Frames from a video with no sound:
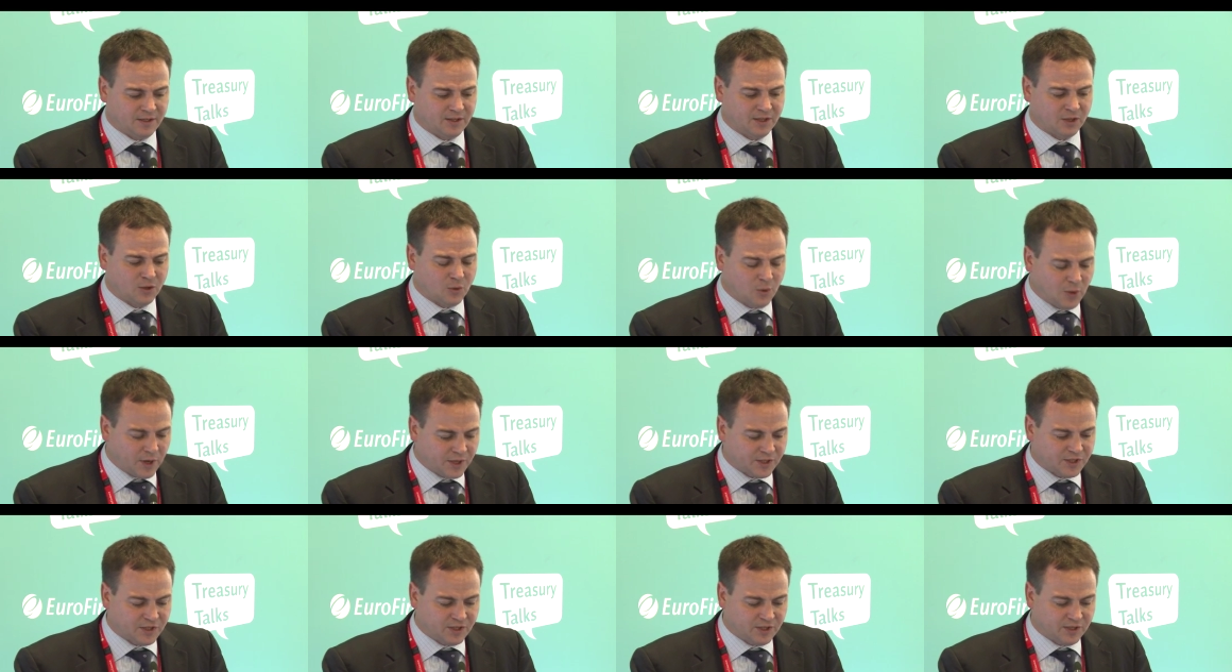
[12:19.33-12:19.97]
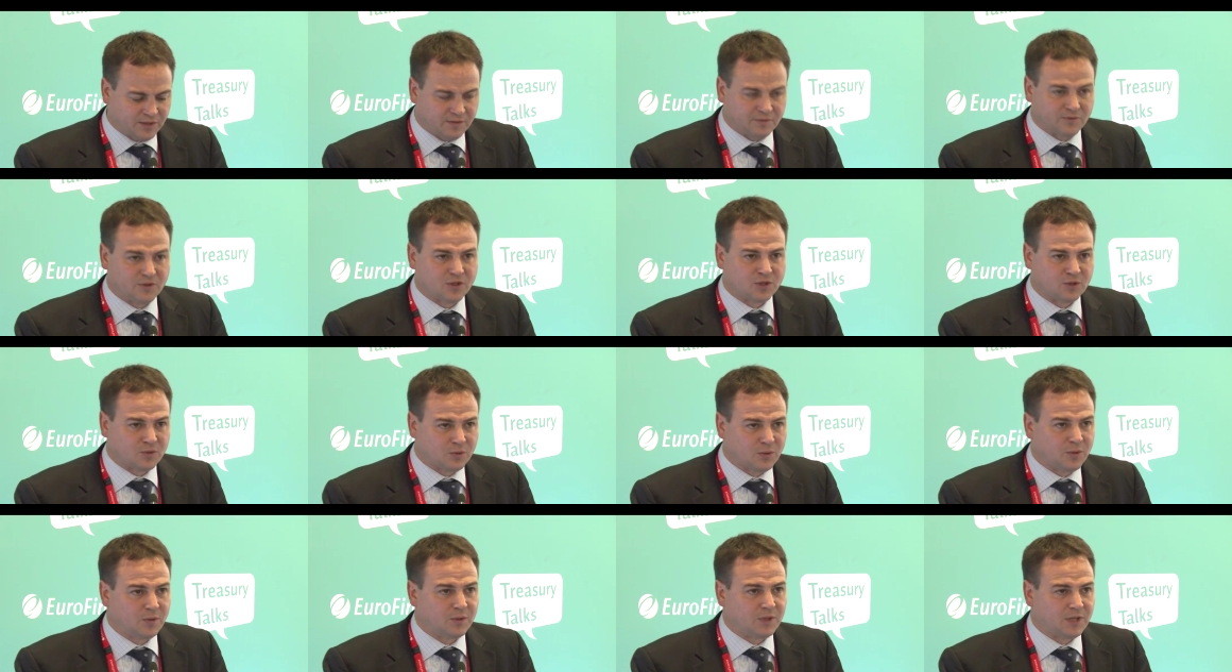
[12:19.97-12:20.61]
the question of
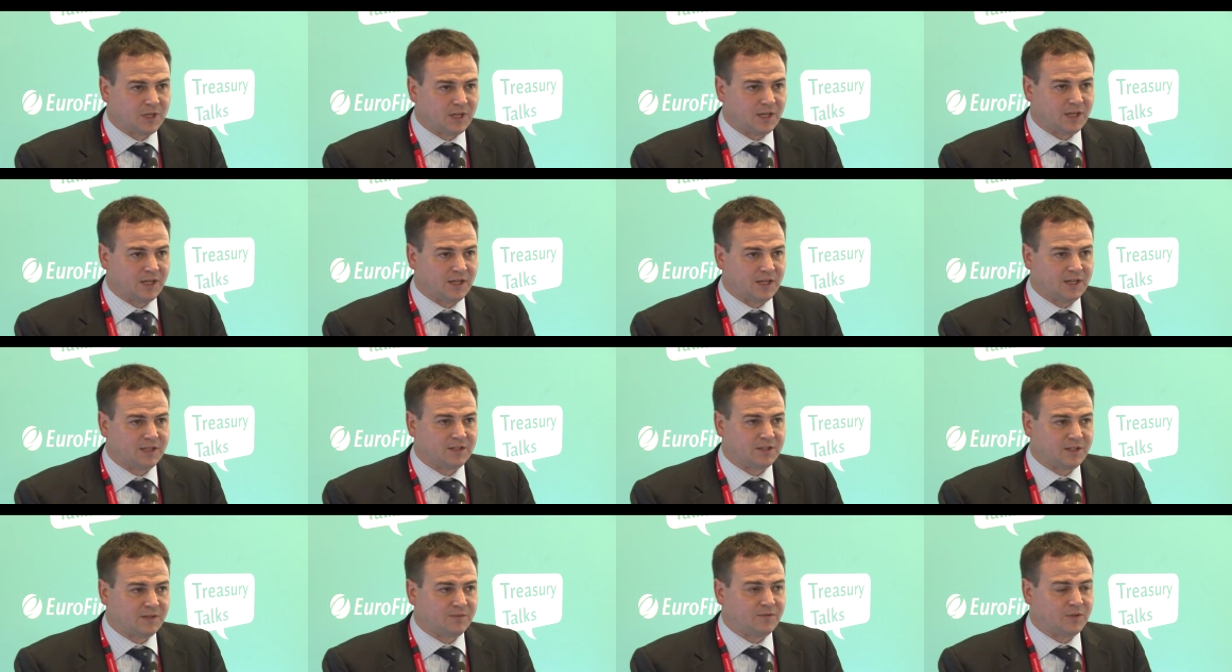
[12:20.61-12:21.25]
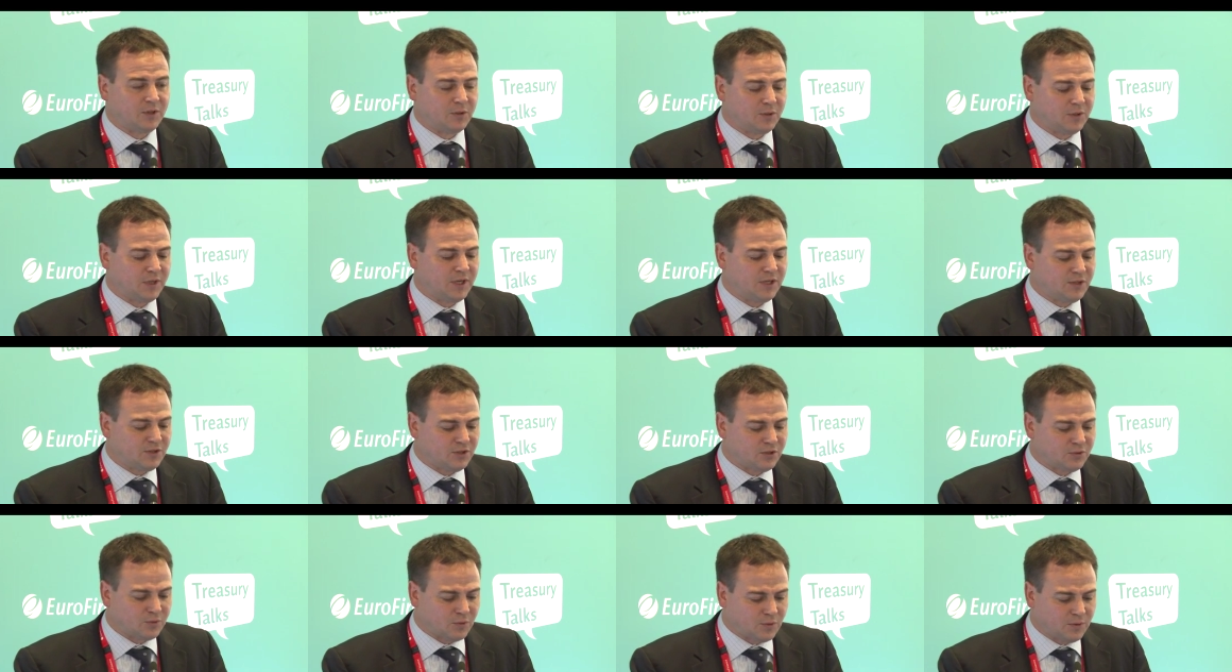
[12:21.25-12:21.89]
scrutiny, is if there
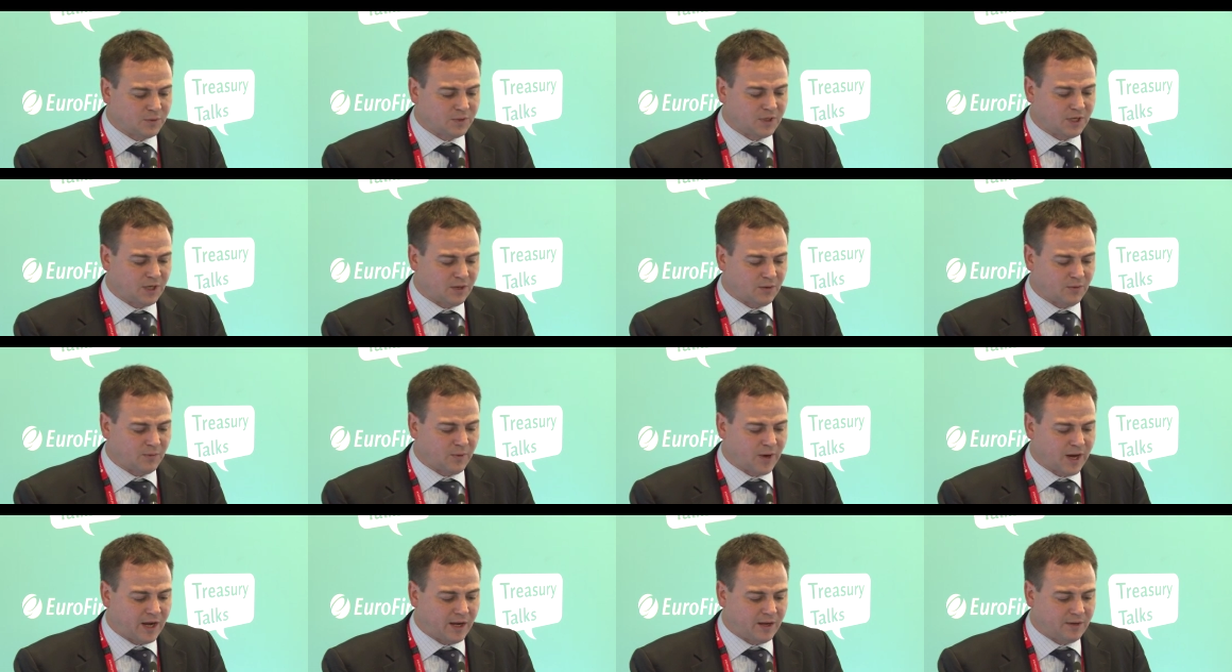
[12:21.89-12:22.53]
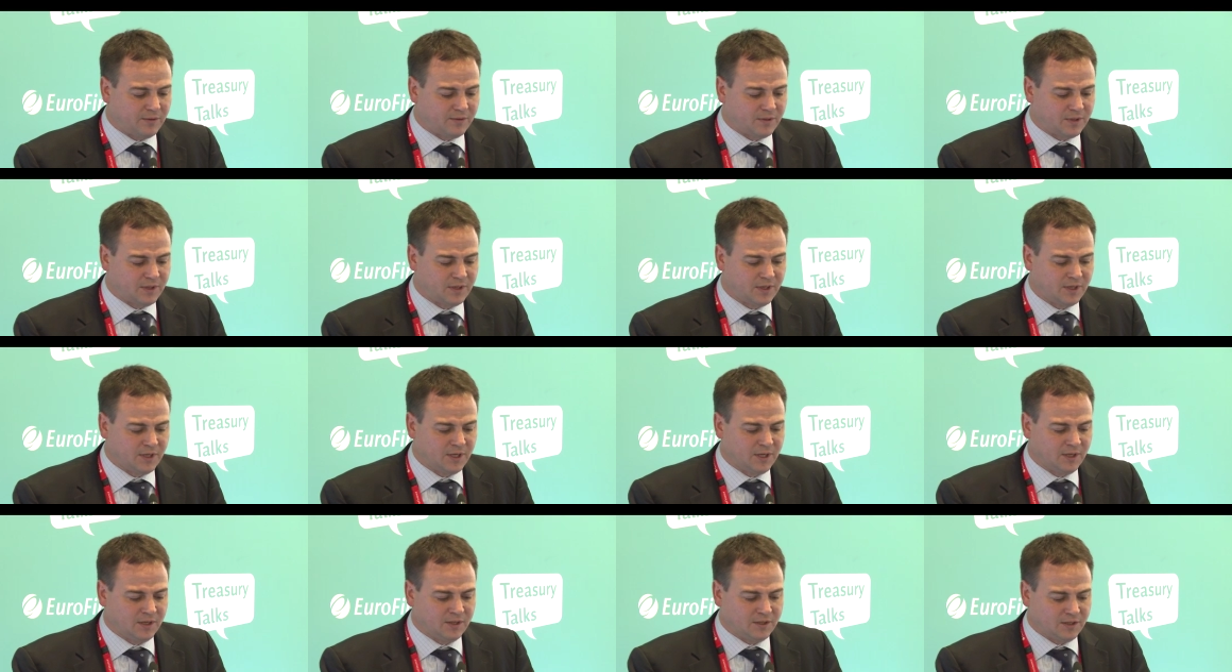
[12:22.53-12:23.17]
is scrutiny around
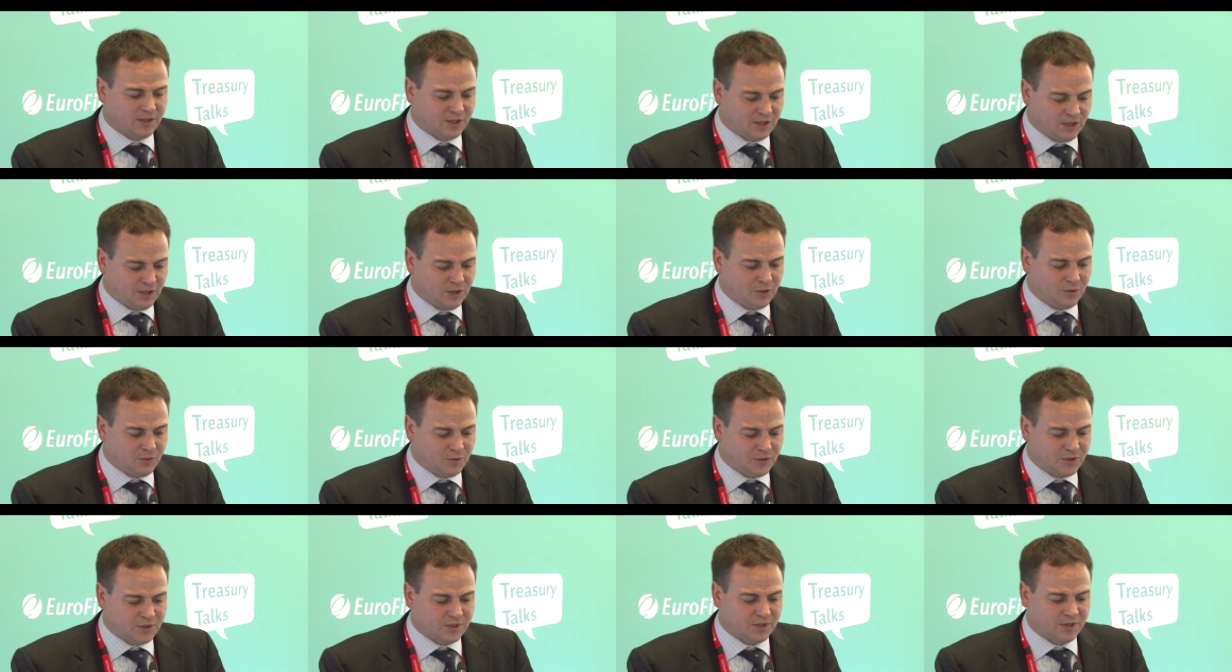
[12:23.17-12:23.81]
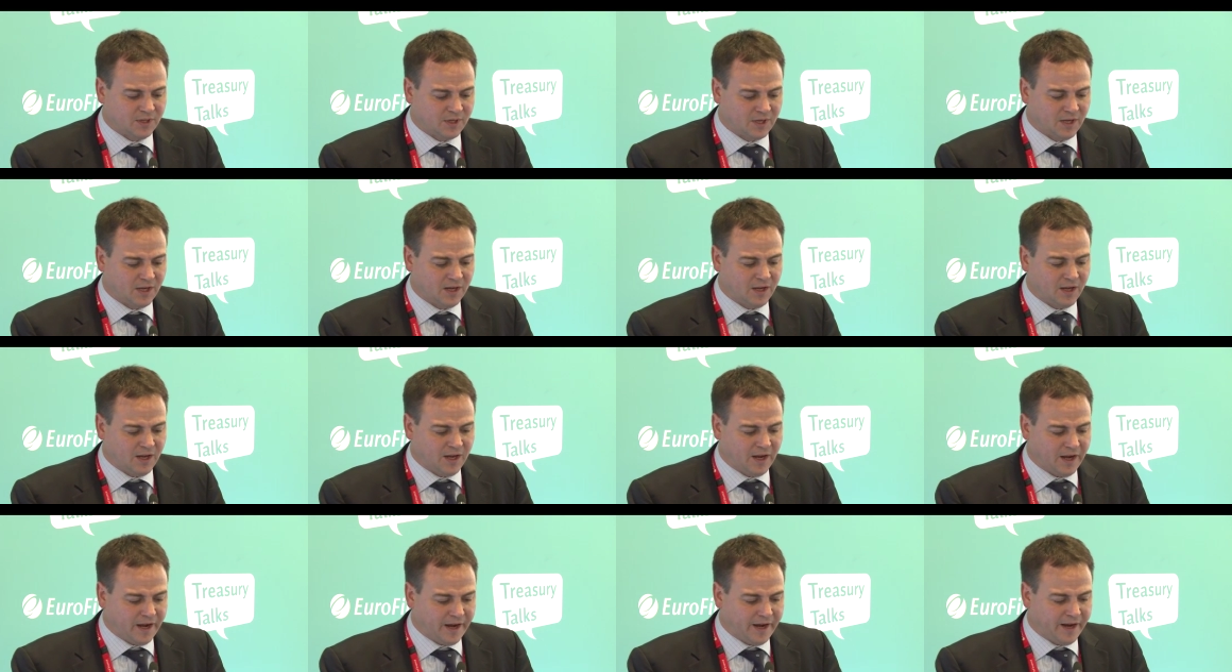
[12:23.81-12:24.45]
the use
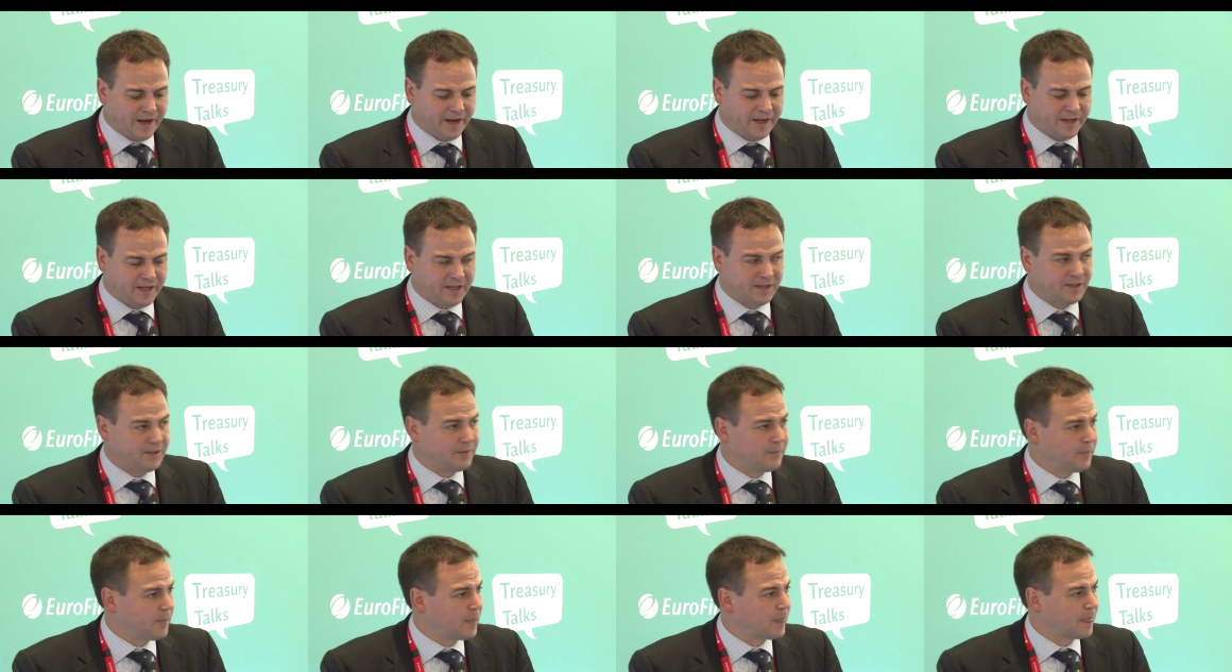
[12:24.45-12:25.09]
and